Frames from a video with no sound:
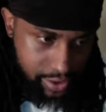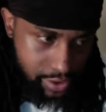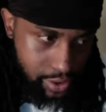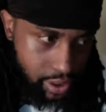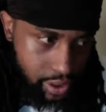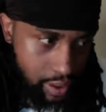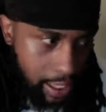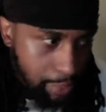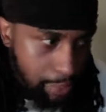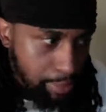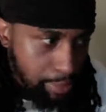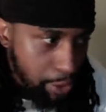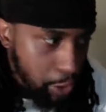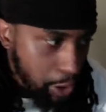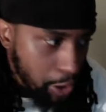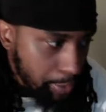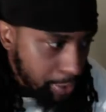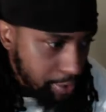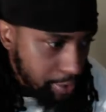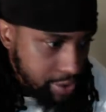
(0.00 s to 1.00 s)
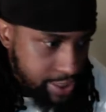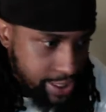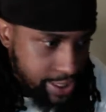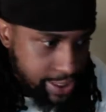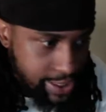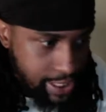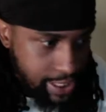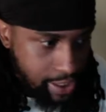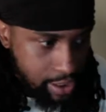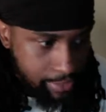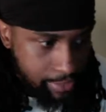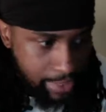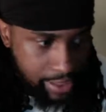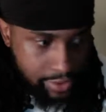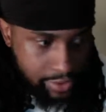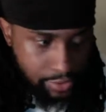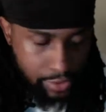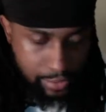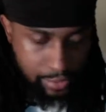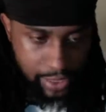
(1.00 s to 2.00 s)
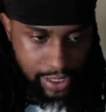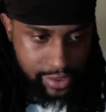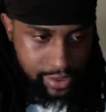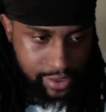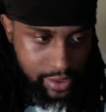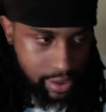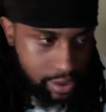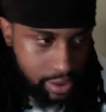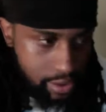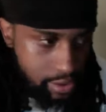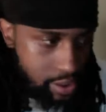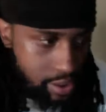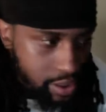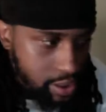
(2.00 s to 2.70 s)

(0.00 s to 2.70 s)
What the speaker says: I blew up on TikTok about 3 months ago,